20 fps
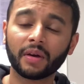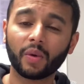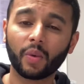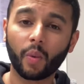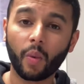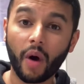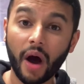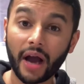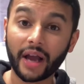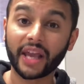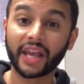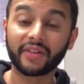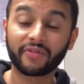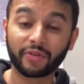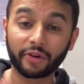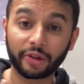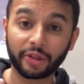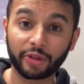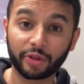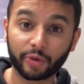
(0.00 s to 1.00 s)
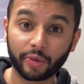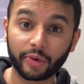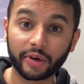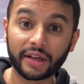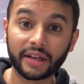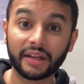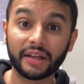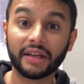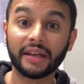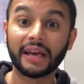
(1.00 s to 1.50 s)
walking for
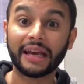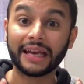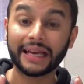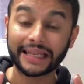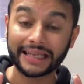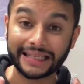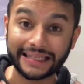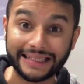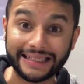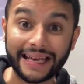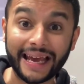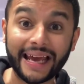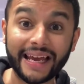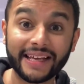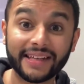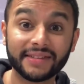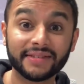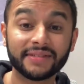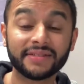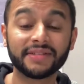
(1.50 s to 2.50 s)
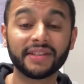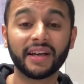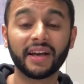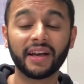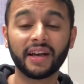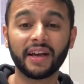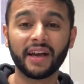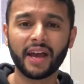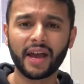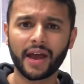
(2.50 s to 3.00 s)
three days
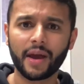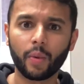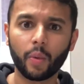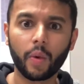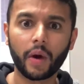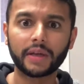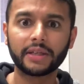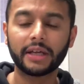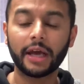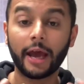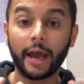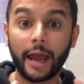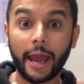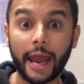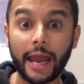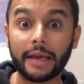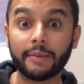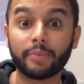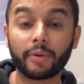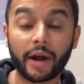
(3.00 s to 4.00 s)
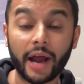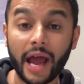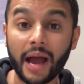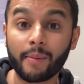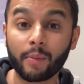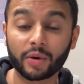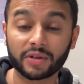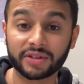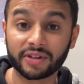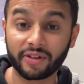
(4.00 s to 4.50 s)
and what
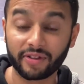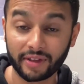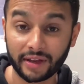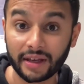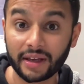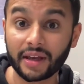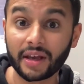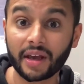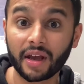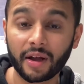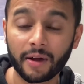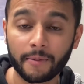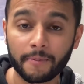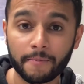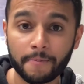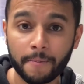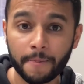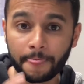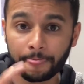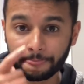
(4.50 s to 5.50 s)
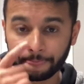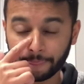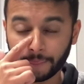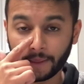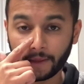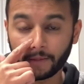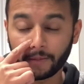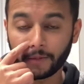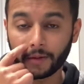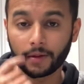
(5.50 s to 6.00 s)
Abraham was thinking?
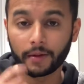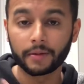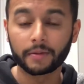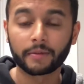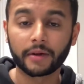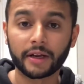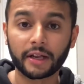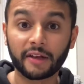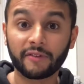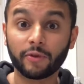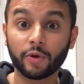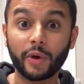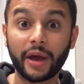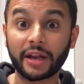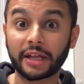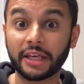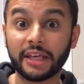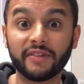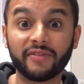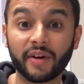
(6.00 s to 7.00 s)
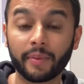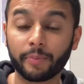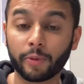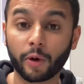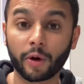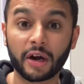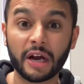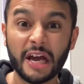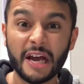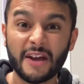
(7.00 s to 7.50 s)
If you had to give up
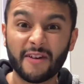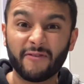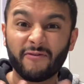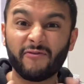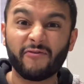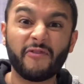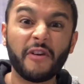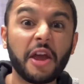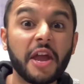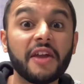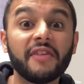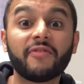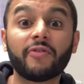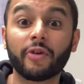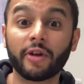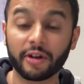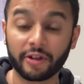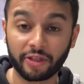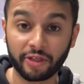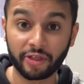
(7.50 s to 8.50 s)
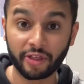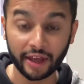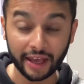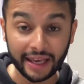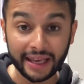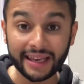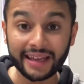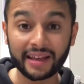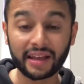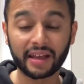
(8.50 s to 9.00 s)
your favorite
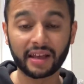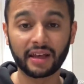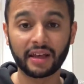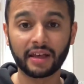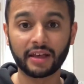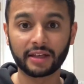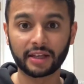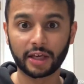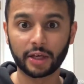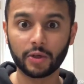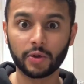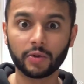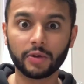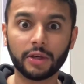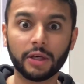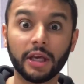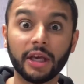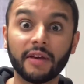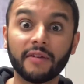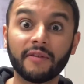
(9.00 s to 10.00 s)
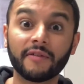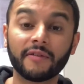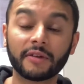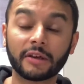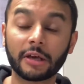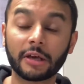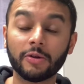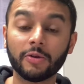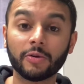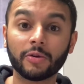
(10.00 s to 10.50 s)
thing can you give,
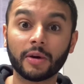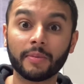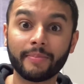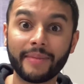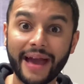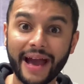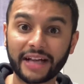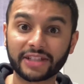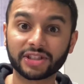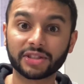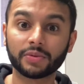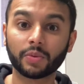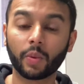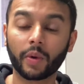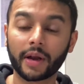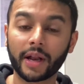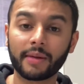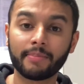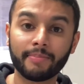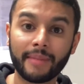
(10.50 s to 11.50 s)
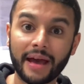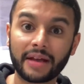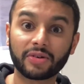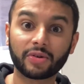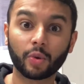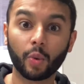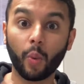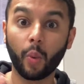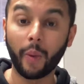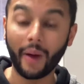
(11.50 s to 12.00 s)
you imagine what it meant
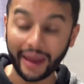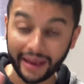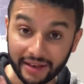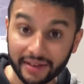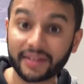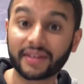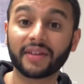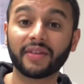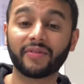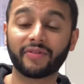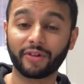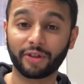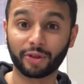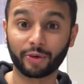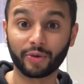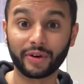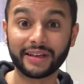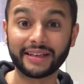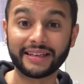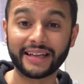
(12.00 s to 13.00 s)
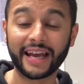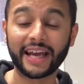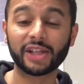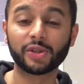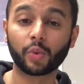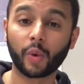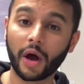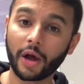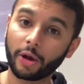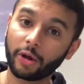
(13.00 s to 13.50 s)
to wait for three days
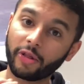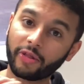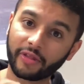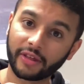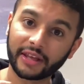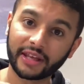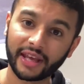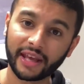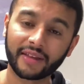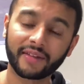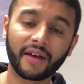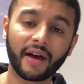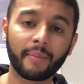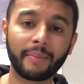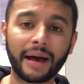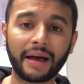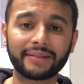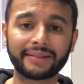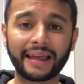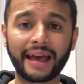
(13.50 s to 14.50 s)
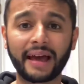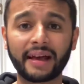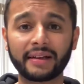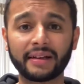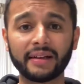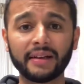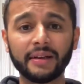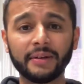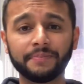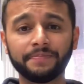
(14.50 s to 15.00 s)
while you're thinking about that?